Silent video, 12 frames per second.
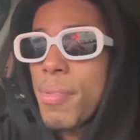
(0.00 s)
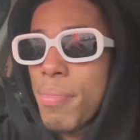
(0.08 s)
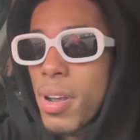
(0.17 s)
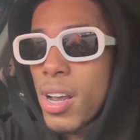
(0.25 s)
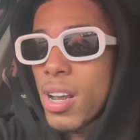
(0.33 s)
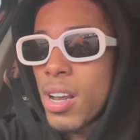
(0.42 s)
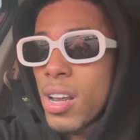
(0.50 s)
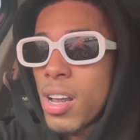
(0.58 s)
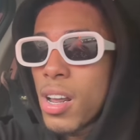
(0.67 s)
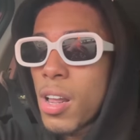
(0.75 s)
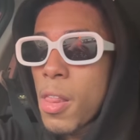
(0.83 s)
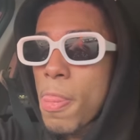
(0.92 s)
But
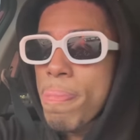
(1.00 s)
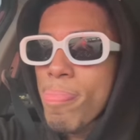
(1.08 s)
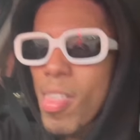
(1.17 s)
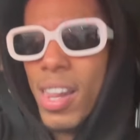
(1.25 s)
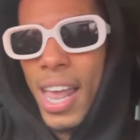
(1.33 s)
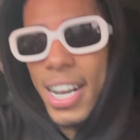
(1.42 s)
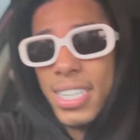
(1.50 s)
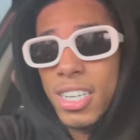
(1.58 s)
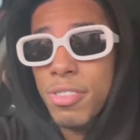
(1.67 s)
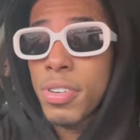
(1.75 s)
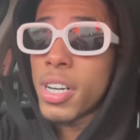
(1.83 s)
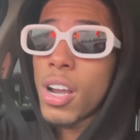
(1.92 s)
uh, like
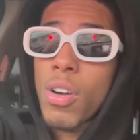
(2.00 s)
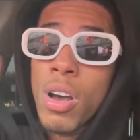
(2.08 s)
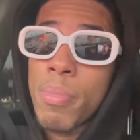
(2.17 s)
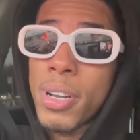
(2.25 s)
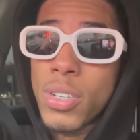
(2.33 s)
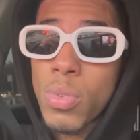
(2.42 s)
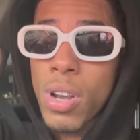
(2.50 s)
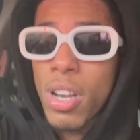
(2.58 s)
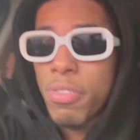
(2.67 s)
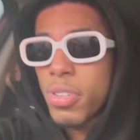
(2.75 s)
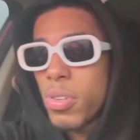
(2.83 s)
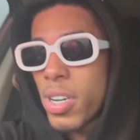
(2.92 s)
this video up as well
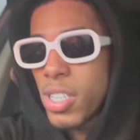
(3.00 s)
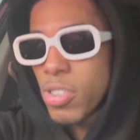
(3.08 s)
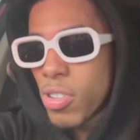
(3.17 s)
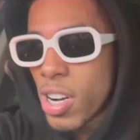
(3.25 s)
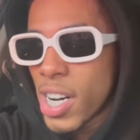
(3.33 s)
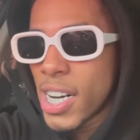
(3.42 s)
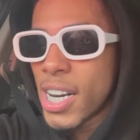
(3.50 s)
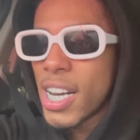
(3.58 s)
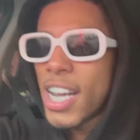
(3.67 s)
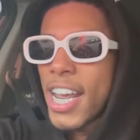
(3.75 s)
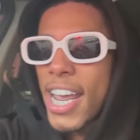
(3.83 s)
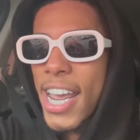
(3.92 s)
if you enjoying it.
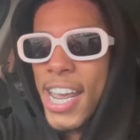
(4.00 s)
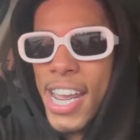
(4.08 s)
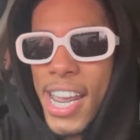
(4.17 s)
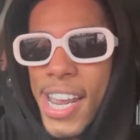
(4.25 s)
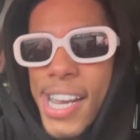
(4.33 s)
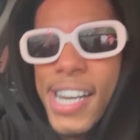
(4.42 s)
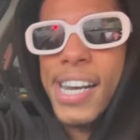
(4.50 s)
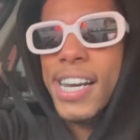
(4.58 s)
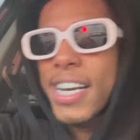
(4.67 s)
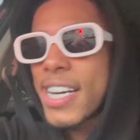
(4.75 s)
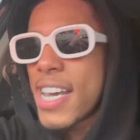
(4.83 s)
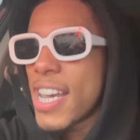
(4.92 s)
And
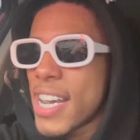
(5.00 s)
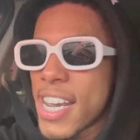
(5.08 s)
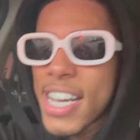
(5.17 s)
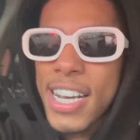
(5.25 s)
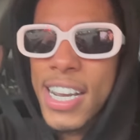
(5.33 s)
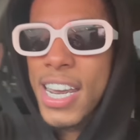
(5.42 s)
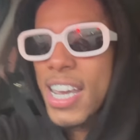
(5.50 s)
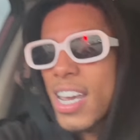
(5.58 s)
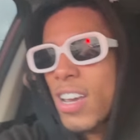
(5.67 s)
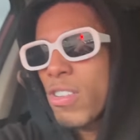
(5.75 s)
yeah, yeah, yeah.